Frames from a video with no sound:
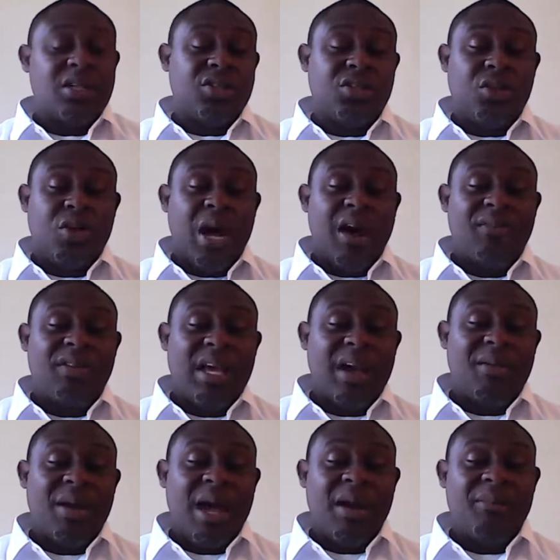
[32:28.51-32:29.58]
So after
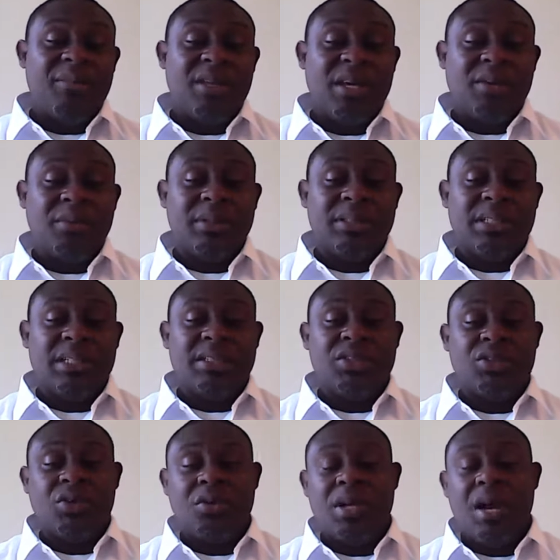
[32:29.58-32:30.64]
I'm done with
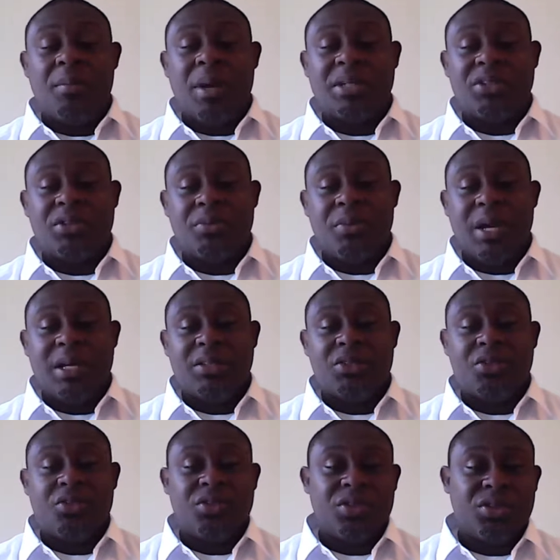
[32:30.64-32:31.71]
this, so now my
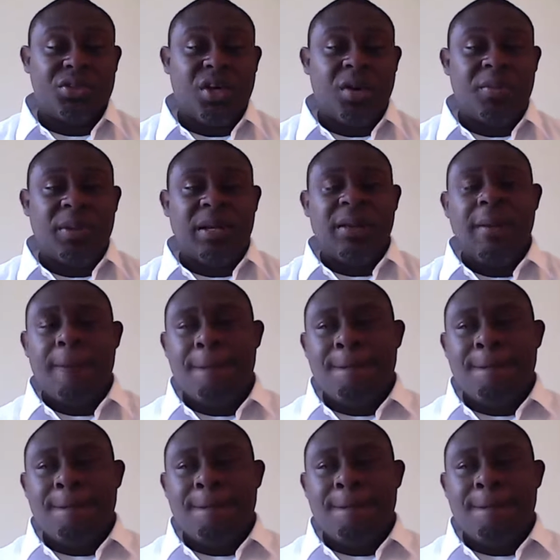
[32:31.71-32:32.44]
tools are sharpened,